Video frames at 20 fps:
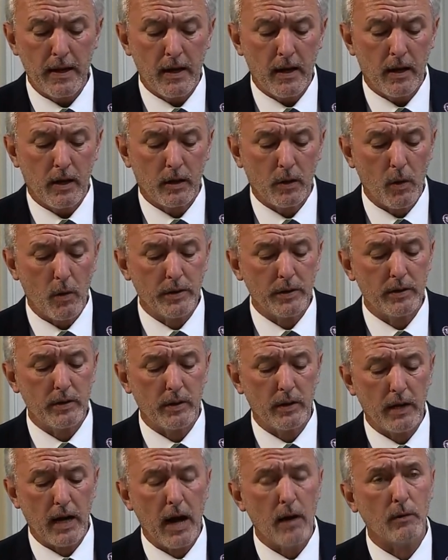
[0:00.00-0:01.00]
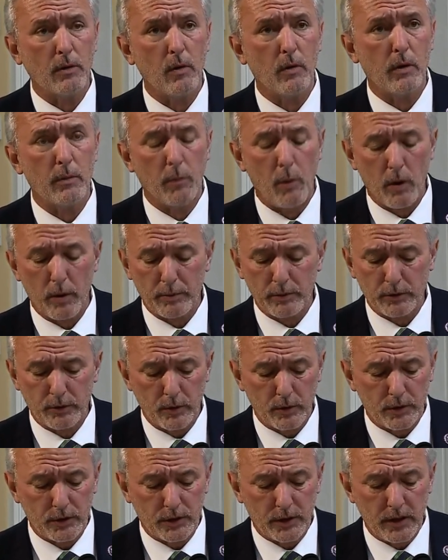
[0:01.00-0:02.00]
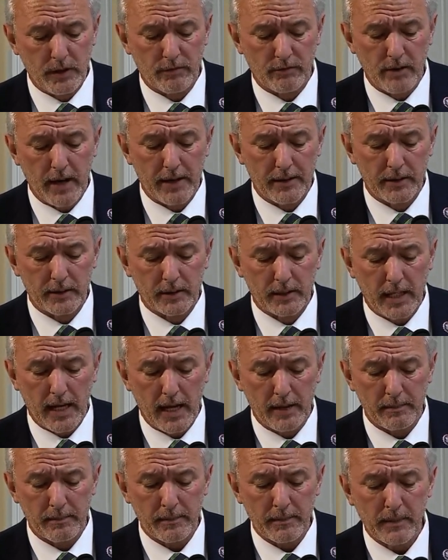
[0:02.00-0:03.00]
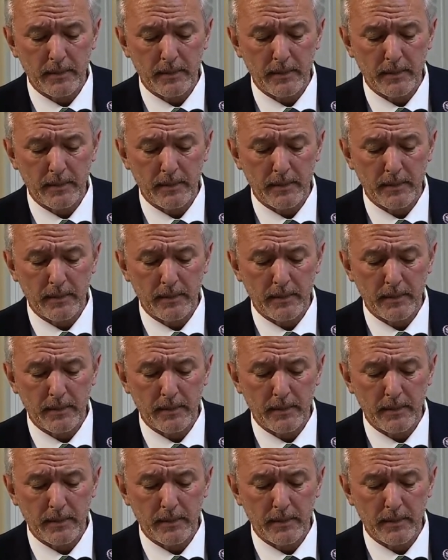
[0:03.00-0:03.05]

According to outgoing Border Patrol Chief Rodney Scott,